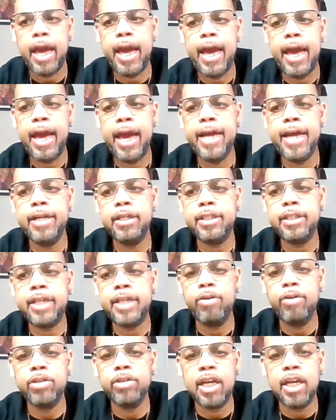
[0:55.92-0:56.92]
And
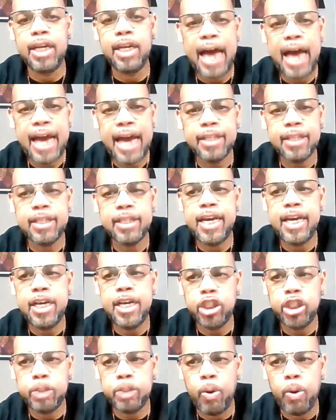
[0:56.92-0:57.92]
there was a lot of
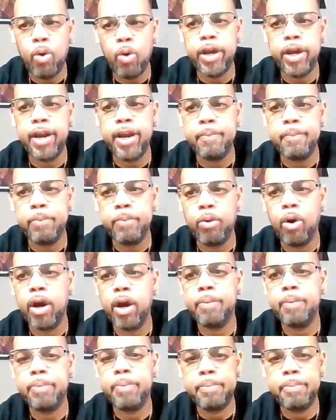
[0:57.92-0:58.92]
things spoken and brought
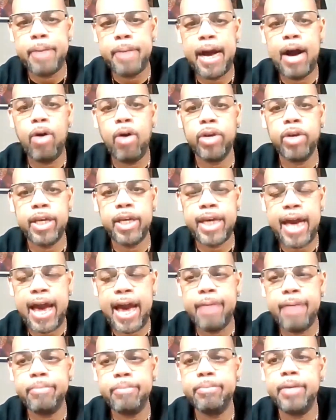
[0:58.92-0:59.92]
up about
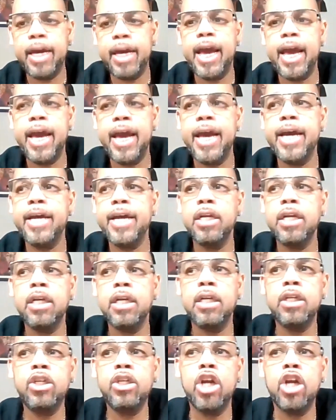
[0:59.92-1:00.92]
Cap and,